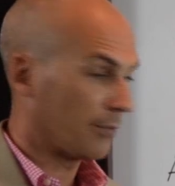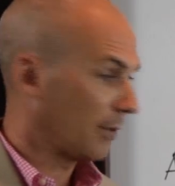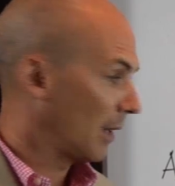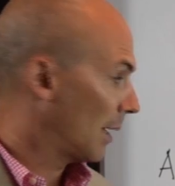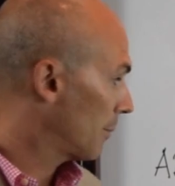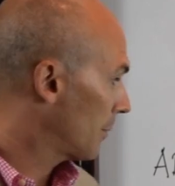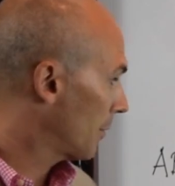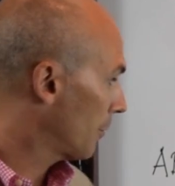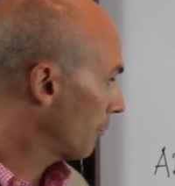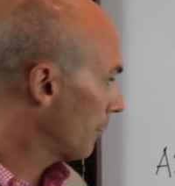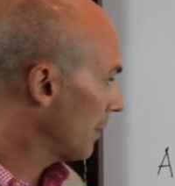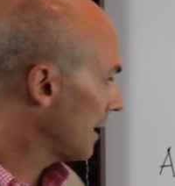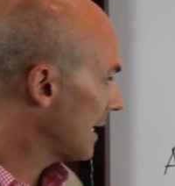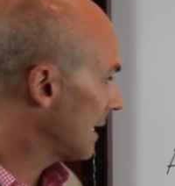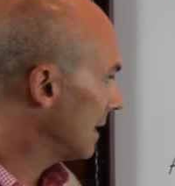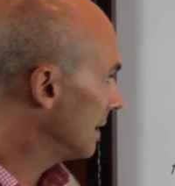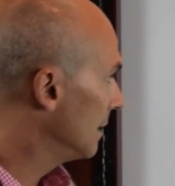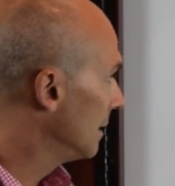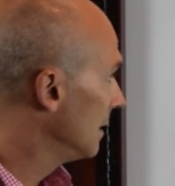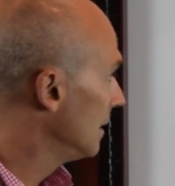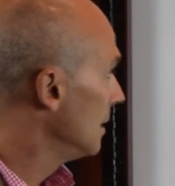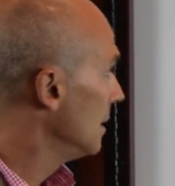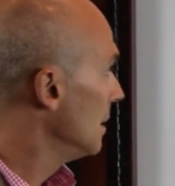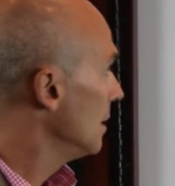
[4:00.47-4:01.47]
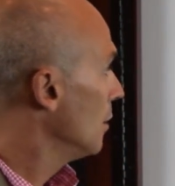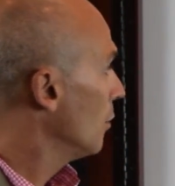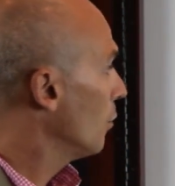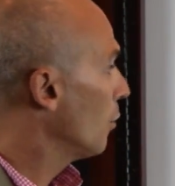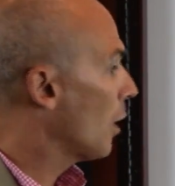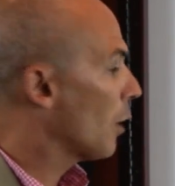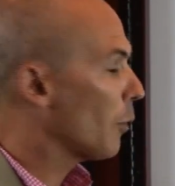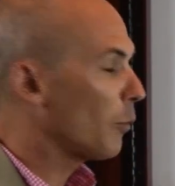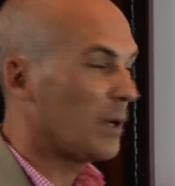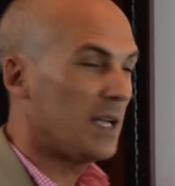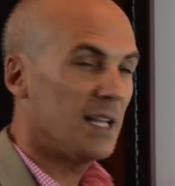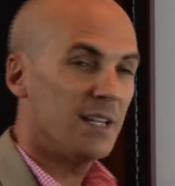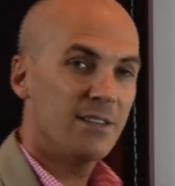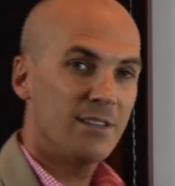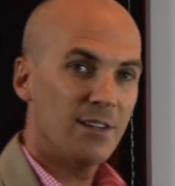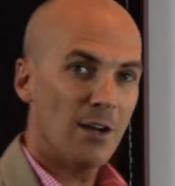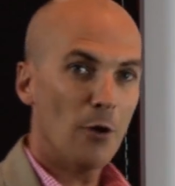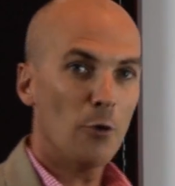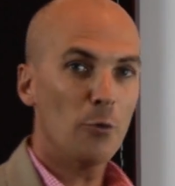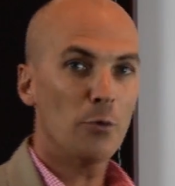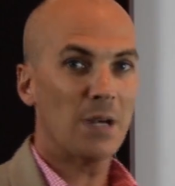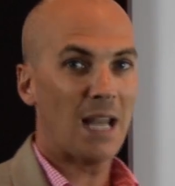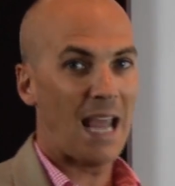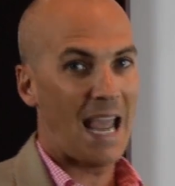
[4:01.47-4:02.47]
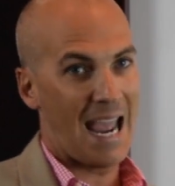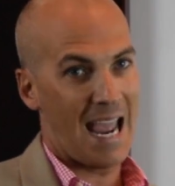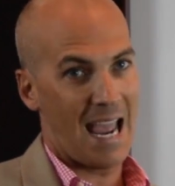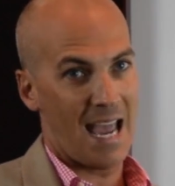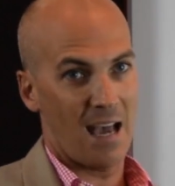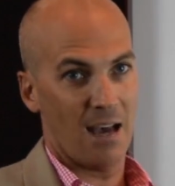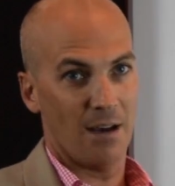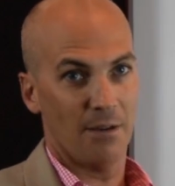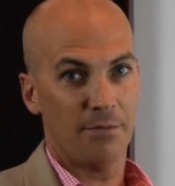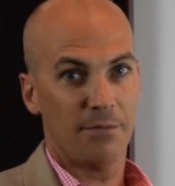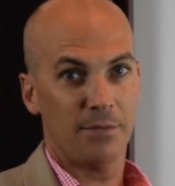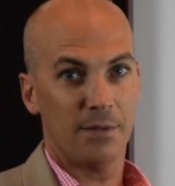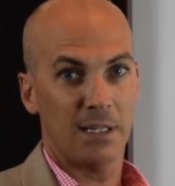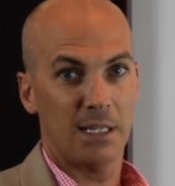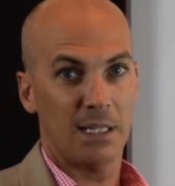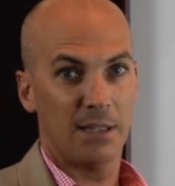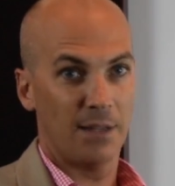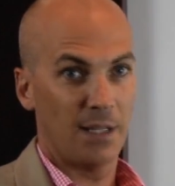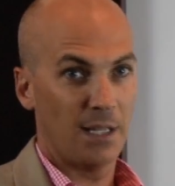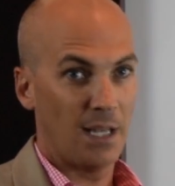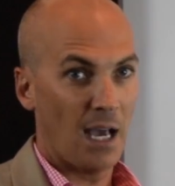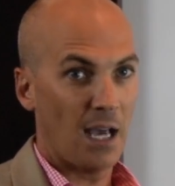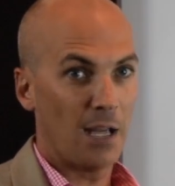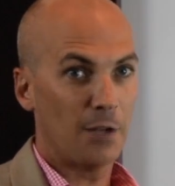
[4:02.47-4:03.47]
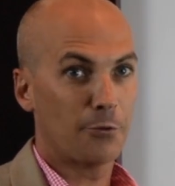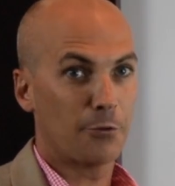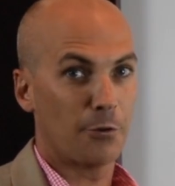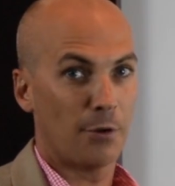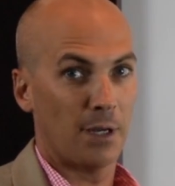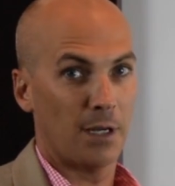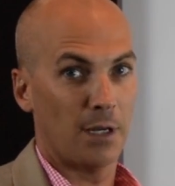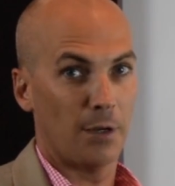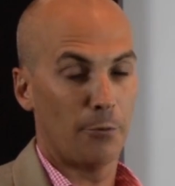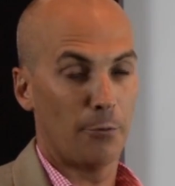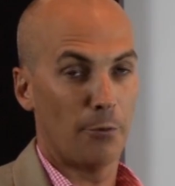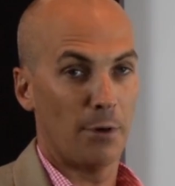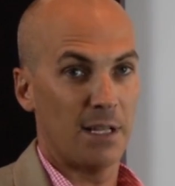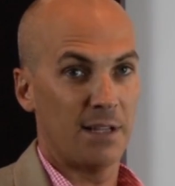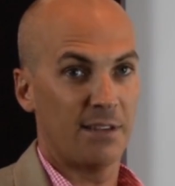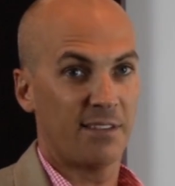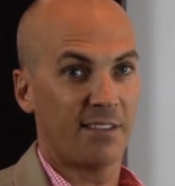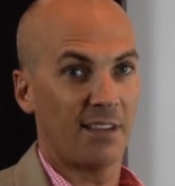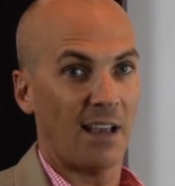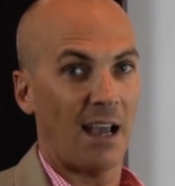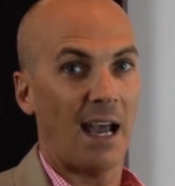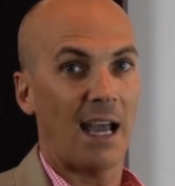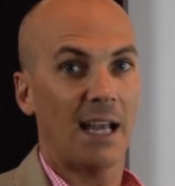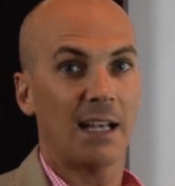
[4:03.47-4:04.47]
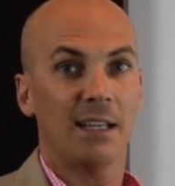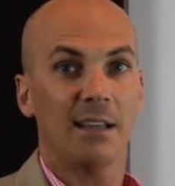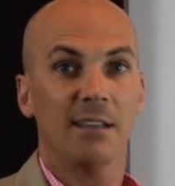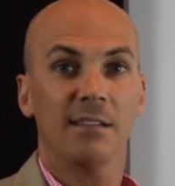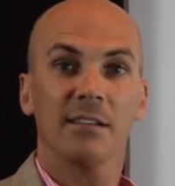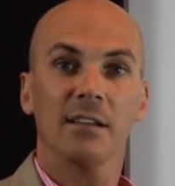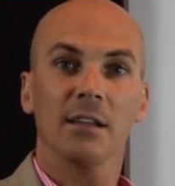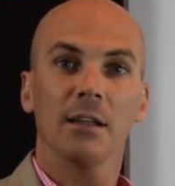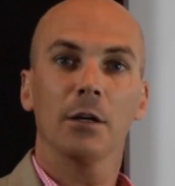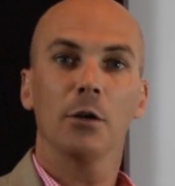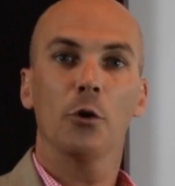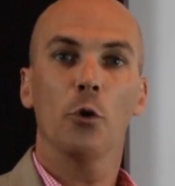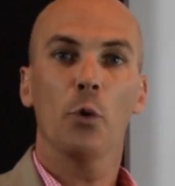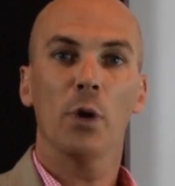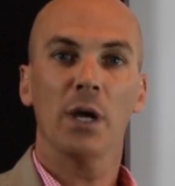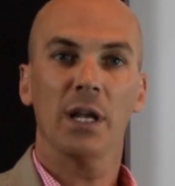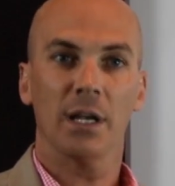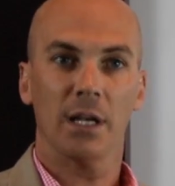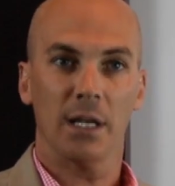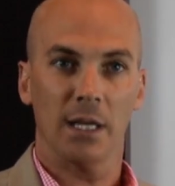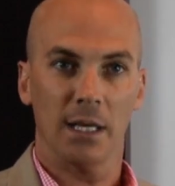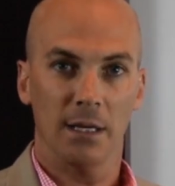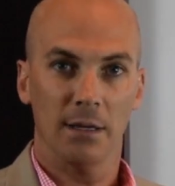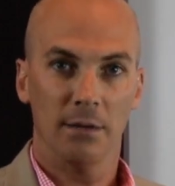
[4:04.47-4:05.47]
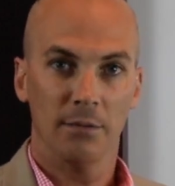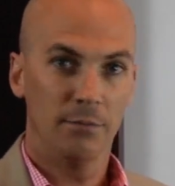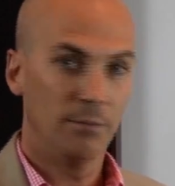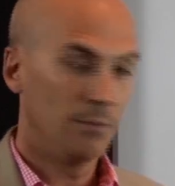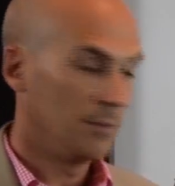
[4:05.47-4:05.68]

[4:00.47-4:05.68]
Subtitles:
from the REIT. What we don't have in the non-traded REIT side is liquidity.